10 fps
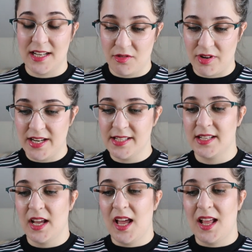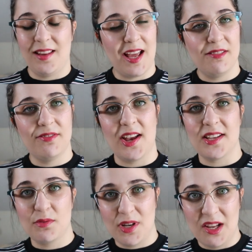series Life
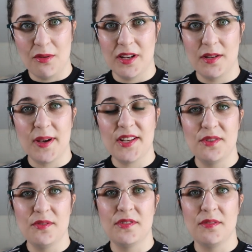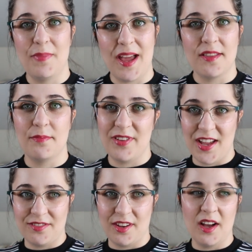as We Knew It by Susan Beth
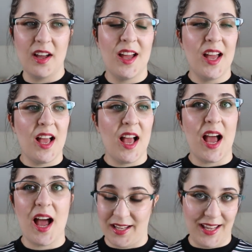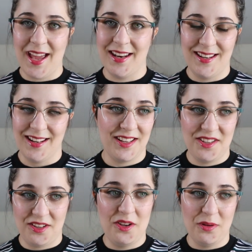Pfeffer. Again,
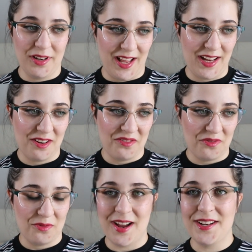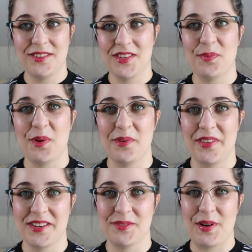you are like right on the spot with
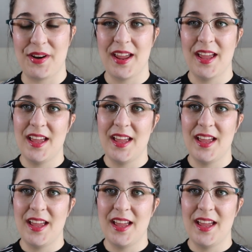this one.